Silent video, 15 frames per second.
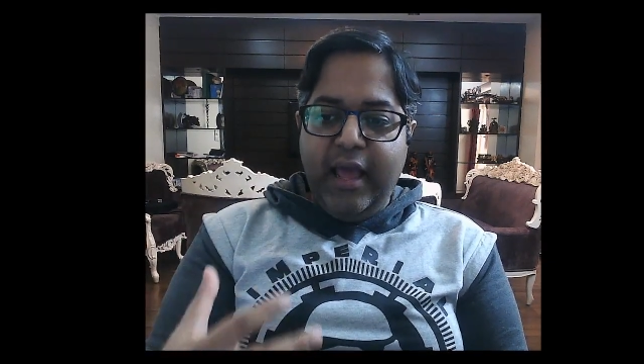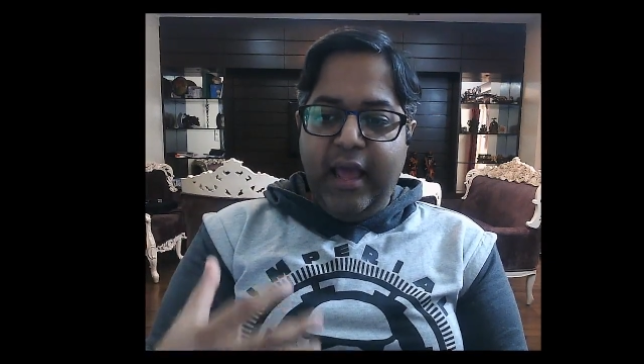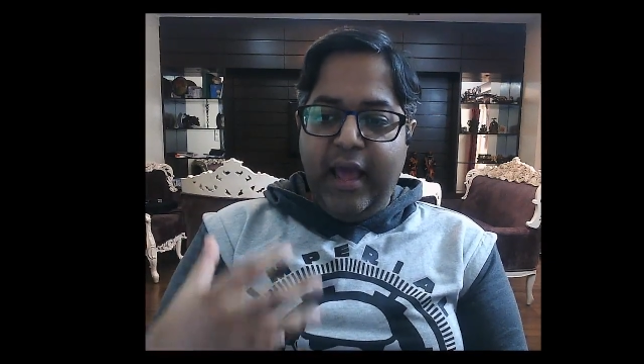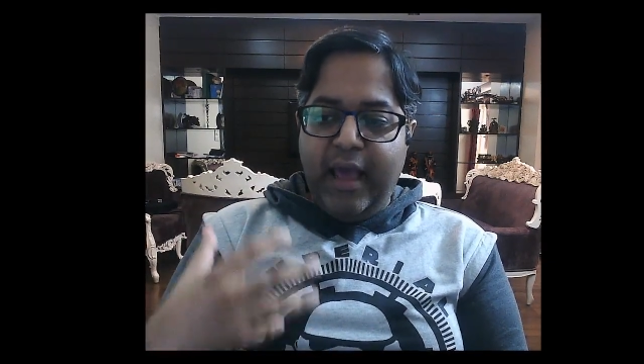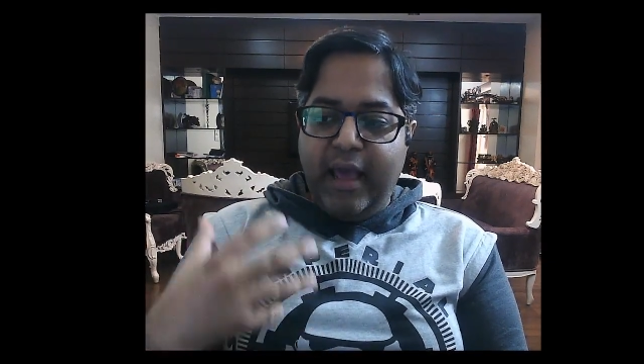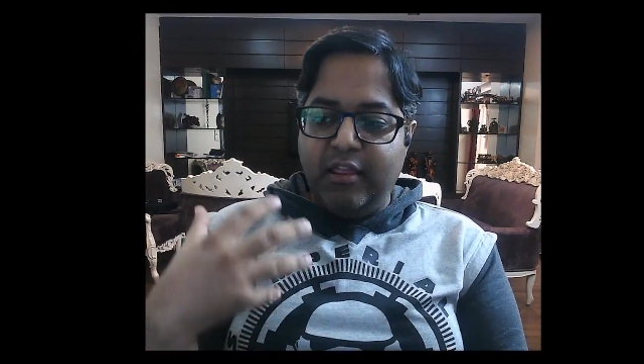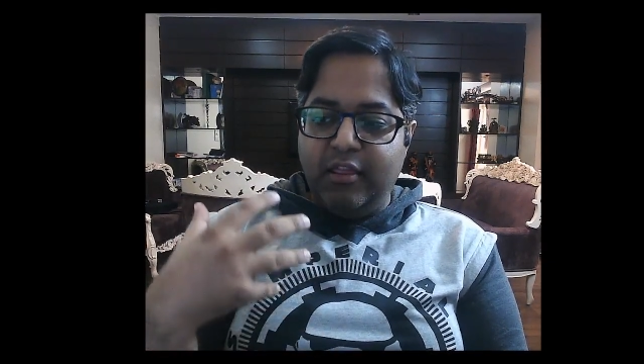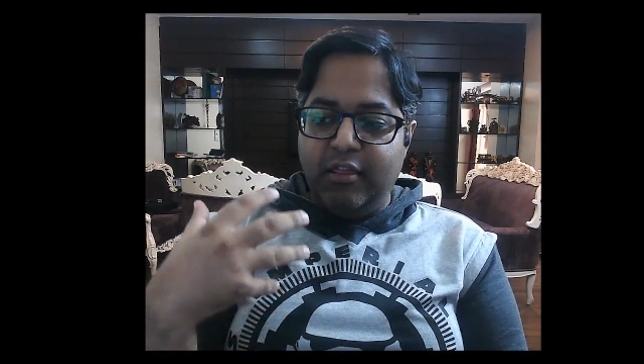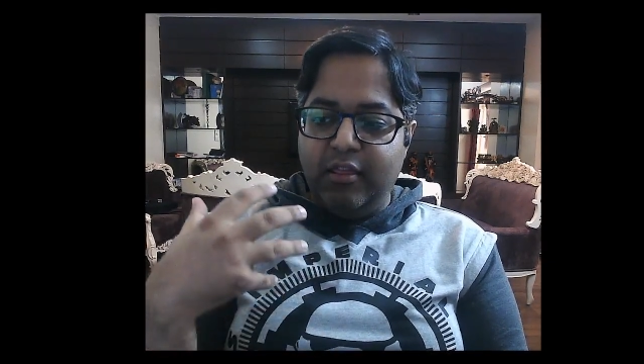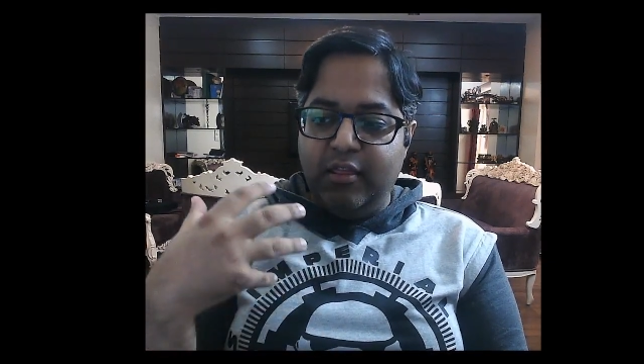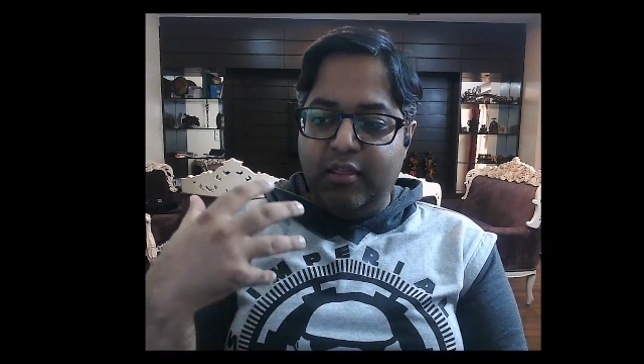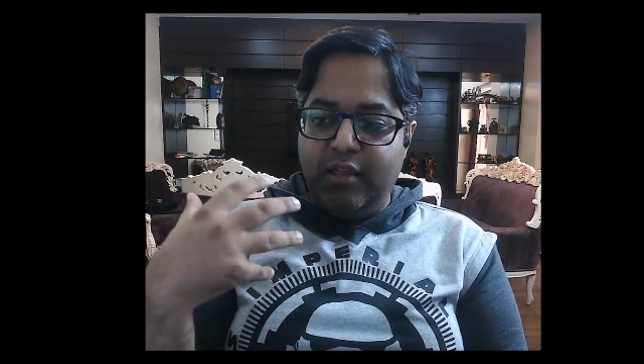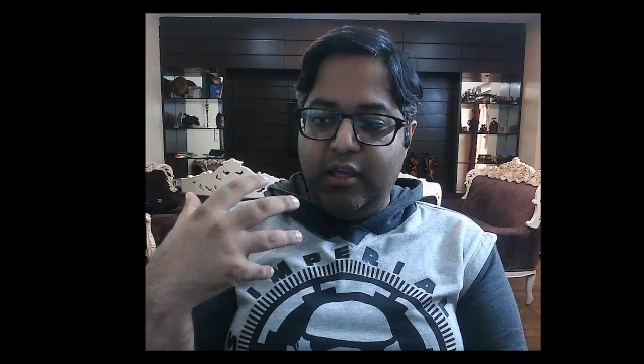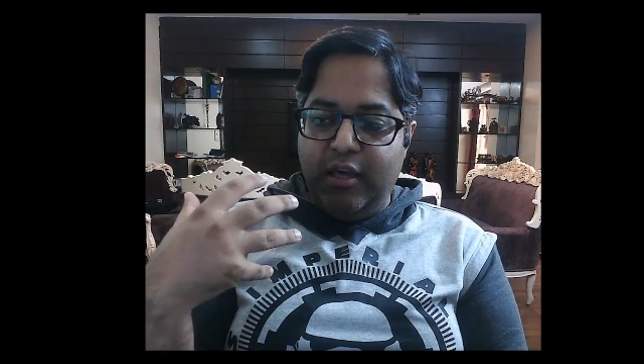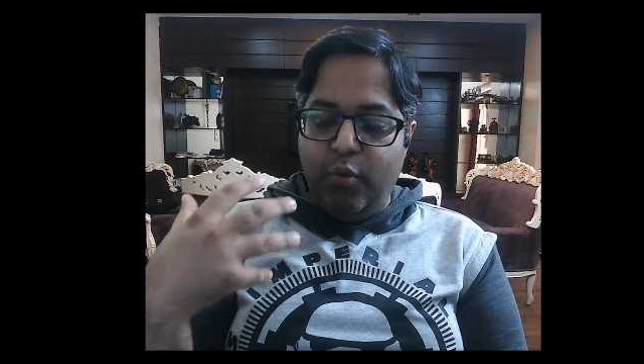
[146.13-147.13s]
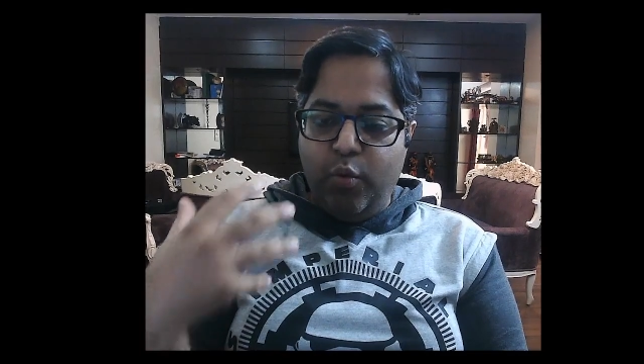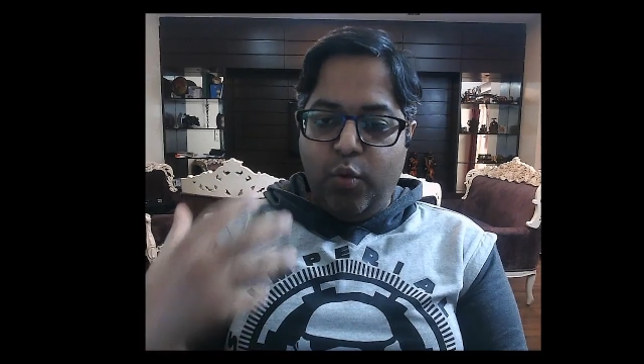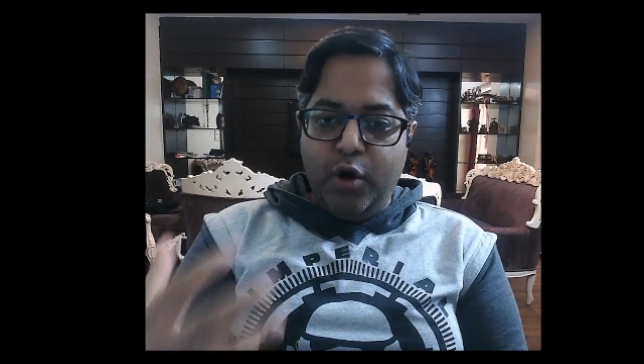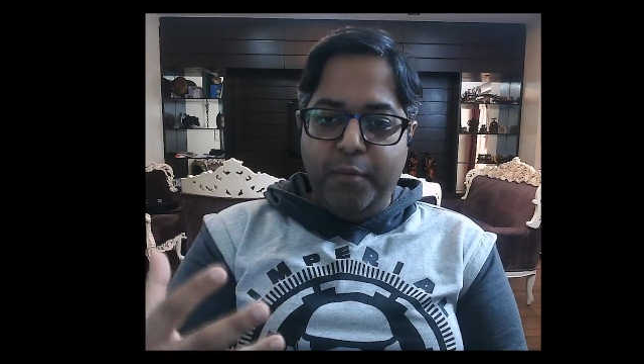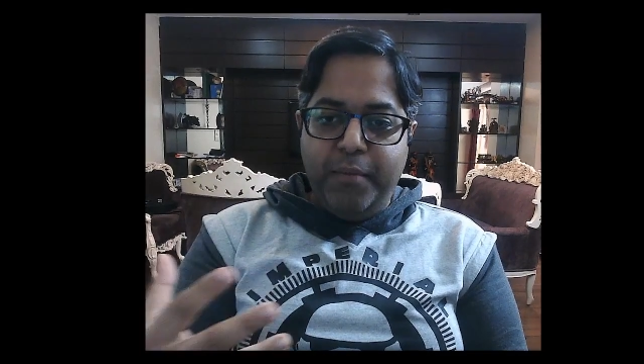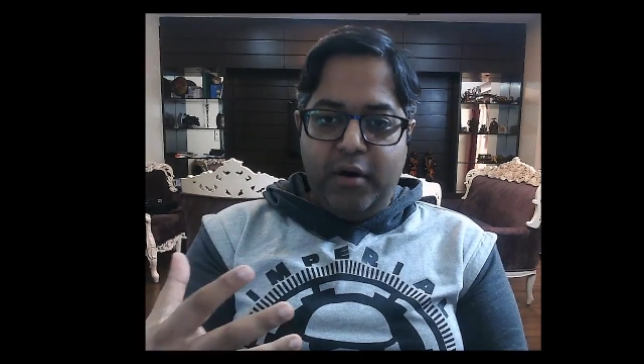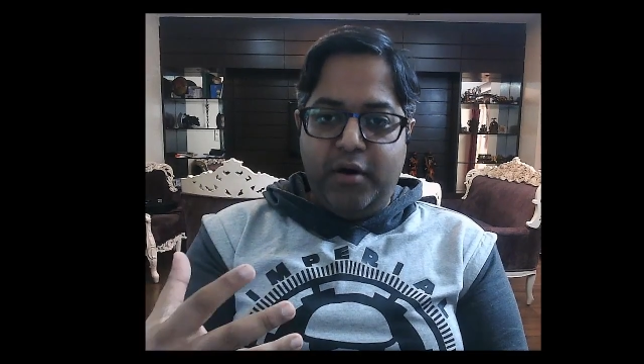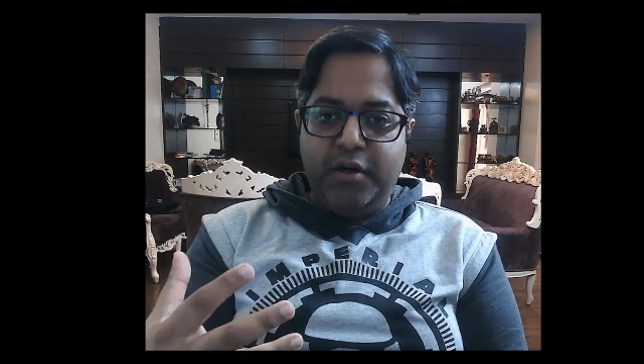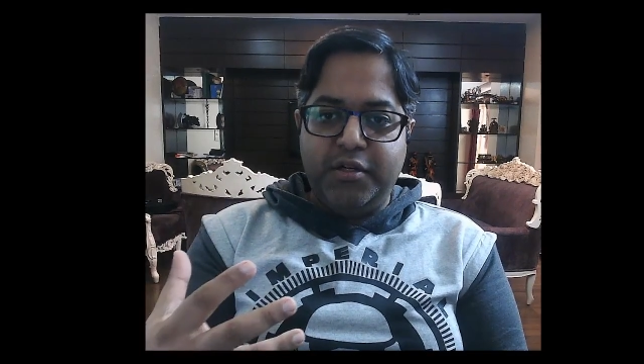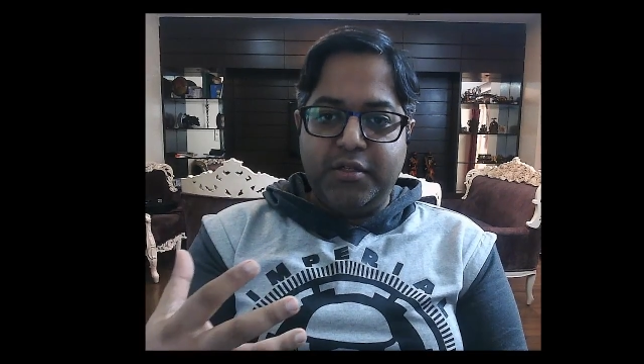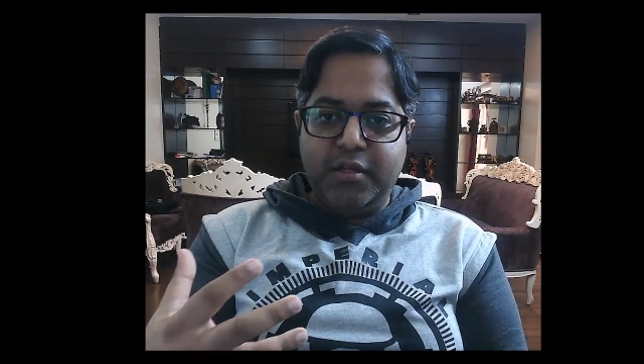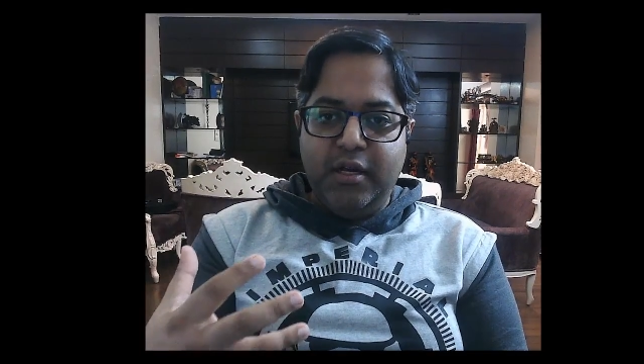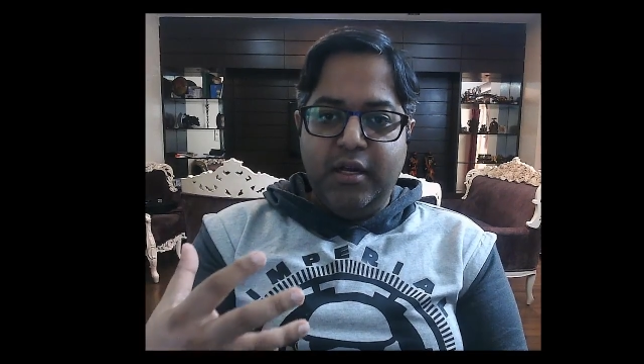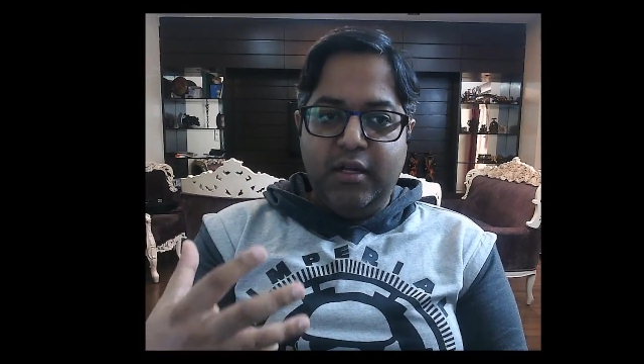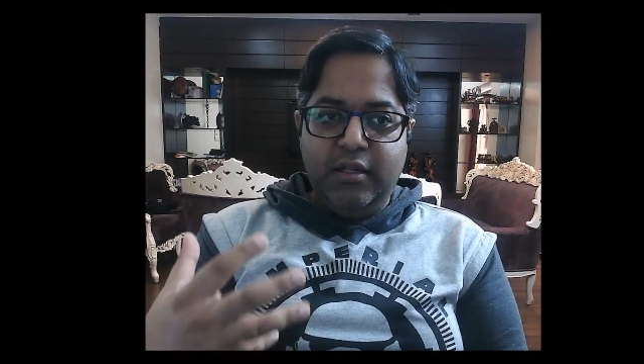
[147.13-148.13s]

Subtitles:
and the word bearers,